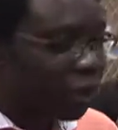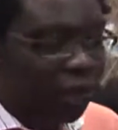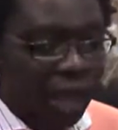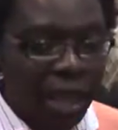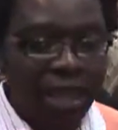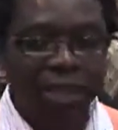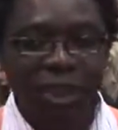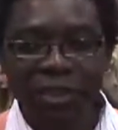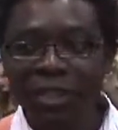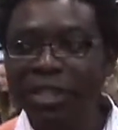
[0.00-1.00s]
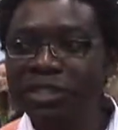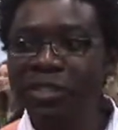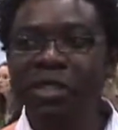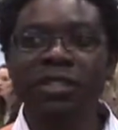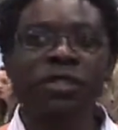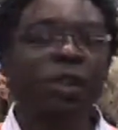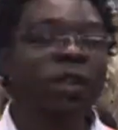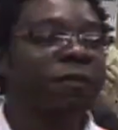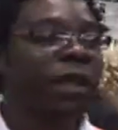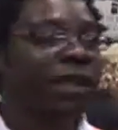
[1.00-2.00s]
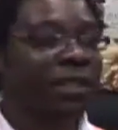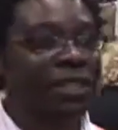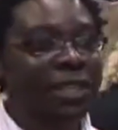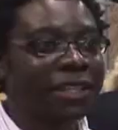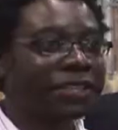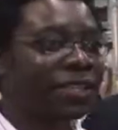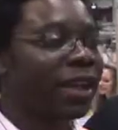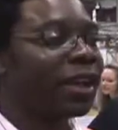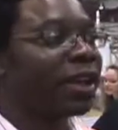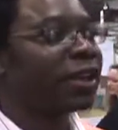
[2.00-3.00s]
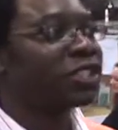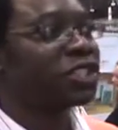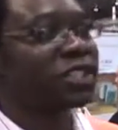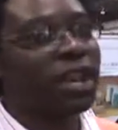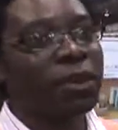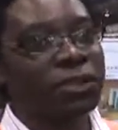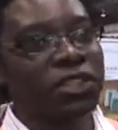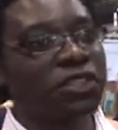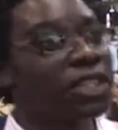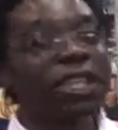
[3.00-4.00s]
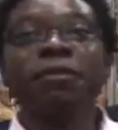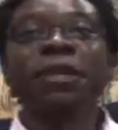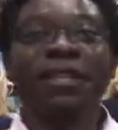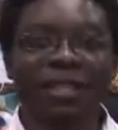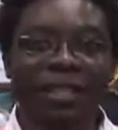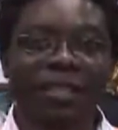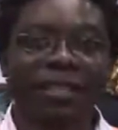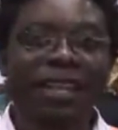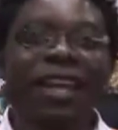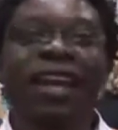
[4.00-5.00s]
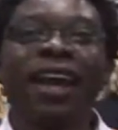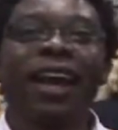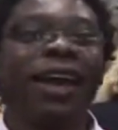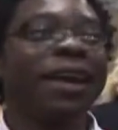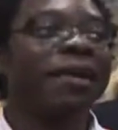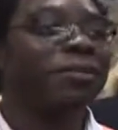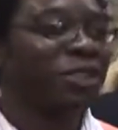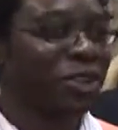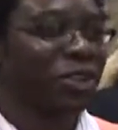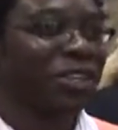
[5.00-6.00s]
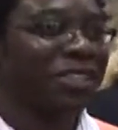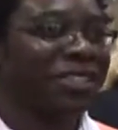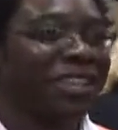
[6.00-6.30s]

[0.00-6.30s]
So I got into this, one of my colleagues, she's now teaching, Leah Beakley. Do you know her?